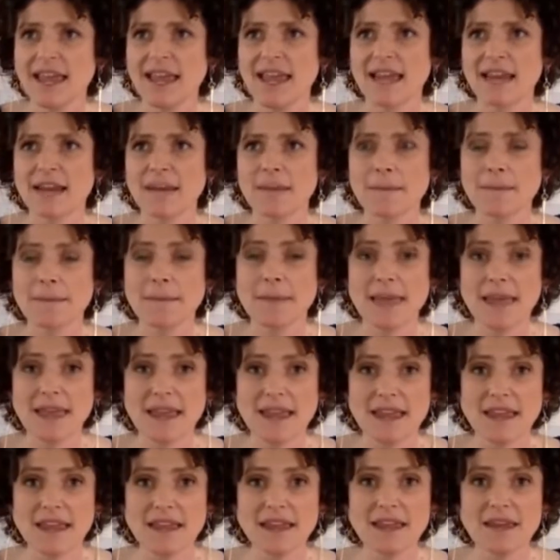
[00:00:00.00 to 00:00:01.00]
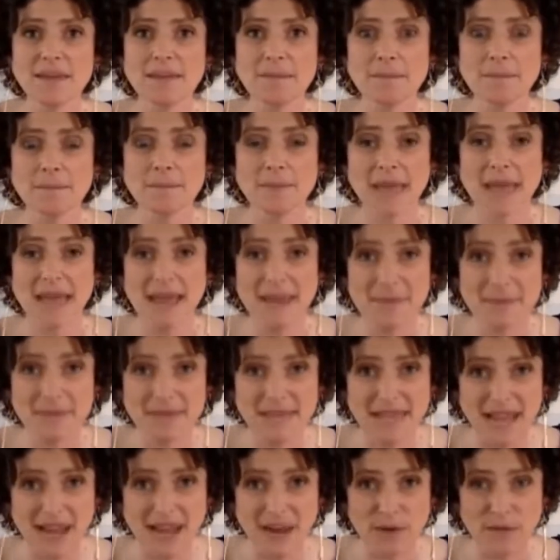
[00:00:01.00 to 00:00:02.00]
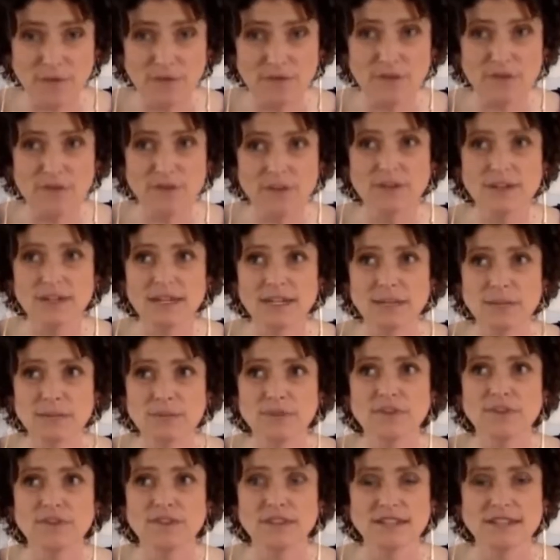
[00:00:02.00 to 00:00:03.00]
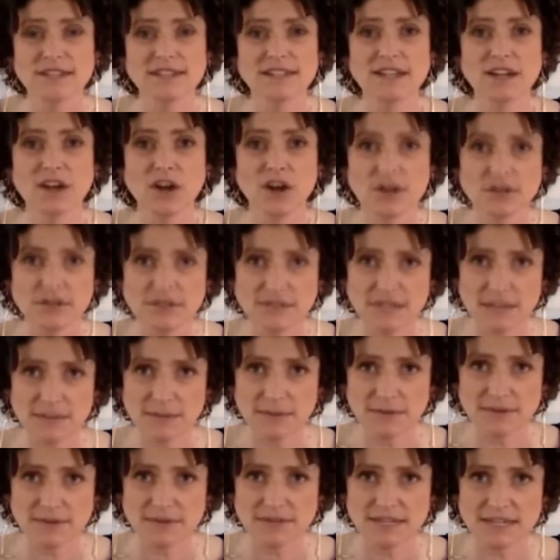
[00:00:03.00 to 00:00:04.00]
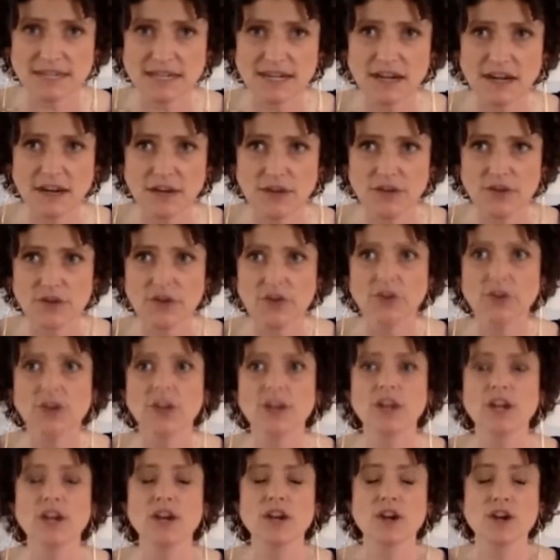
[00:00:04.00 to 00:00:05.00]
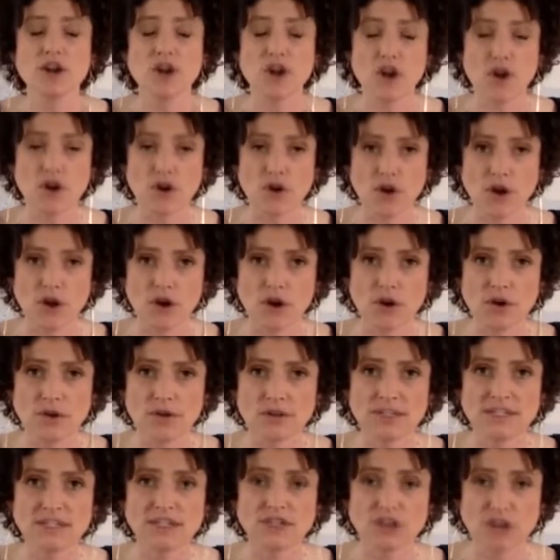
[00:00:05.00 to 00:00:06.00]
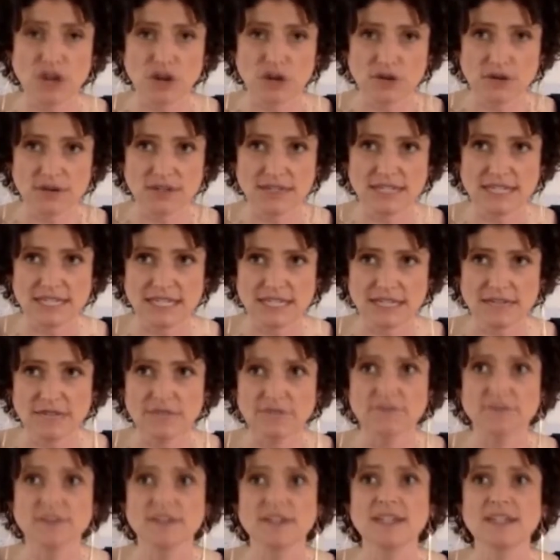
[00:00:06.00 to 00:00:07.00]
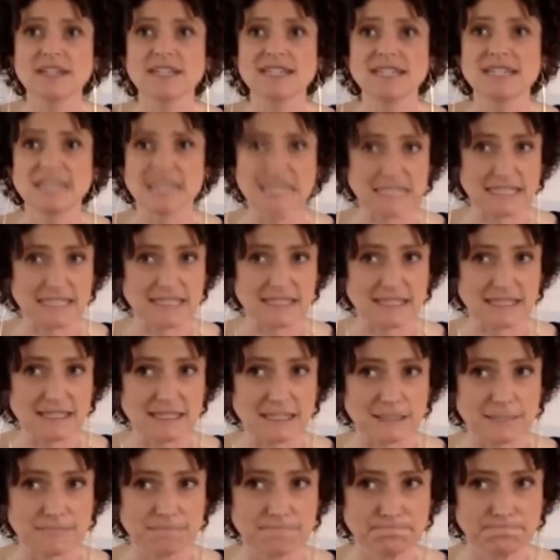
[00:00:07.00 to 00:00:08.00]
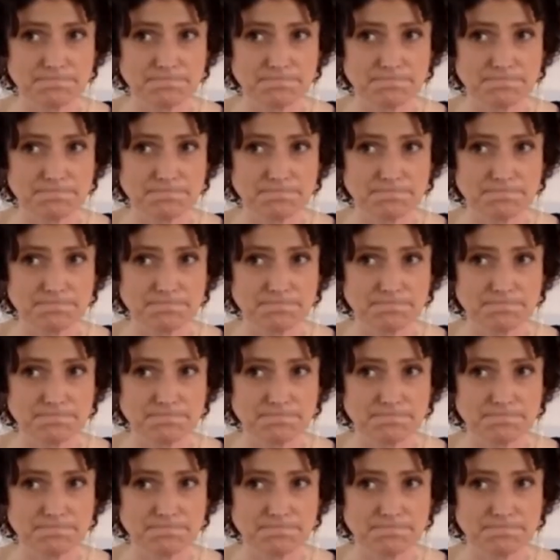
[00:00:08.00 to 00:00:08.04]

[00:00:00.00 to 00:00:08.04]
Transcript: And it may be helpful in preventing Alzheimer's and other neurodegenerative diseases.